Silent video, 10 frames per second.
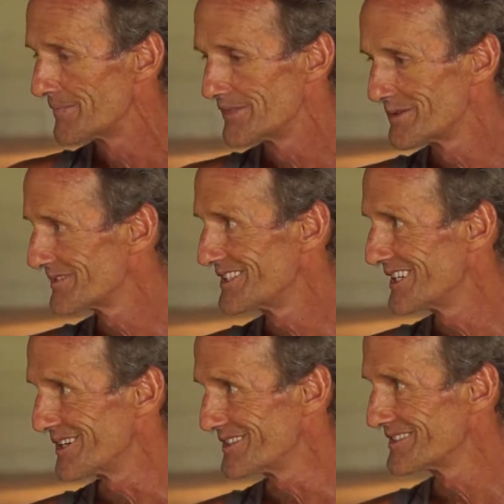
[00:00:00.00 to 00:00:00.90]
No, you
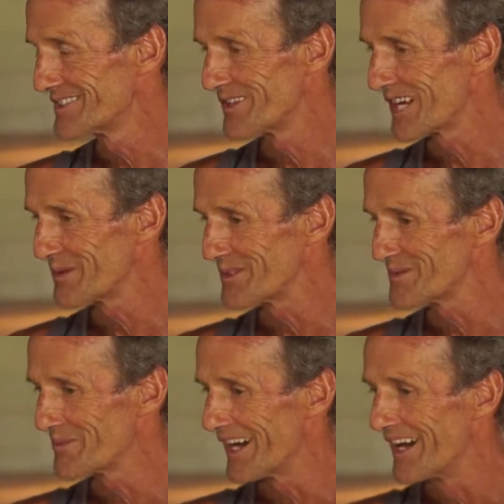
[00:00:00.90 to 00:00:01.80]
know, don't get away
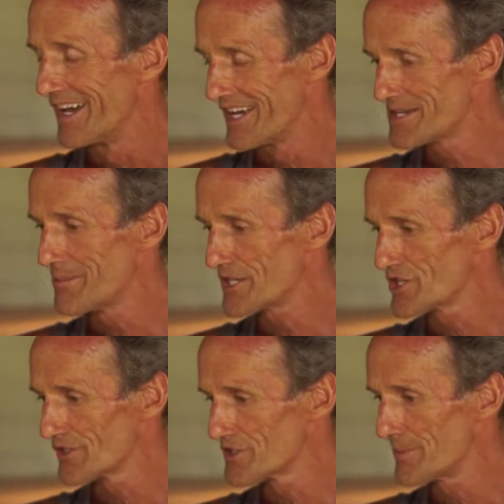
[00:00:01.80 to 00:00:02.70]
from that. It's a
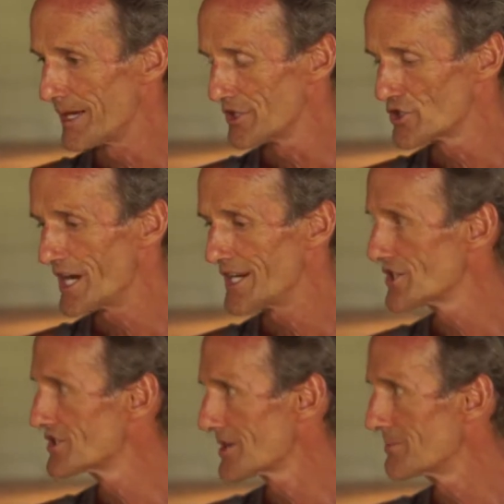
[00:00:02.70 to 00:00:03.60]
magical spell. You're
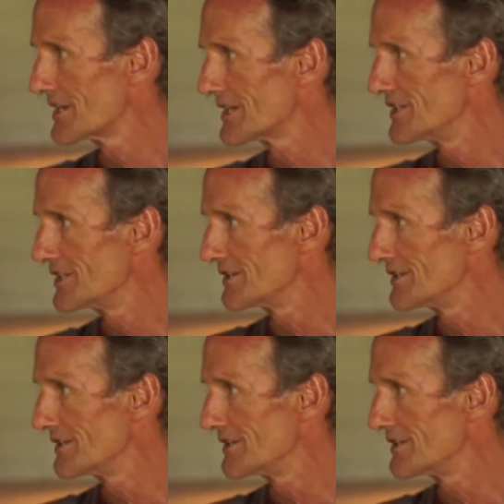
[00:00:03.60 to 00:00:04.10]
changing something in the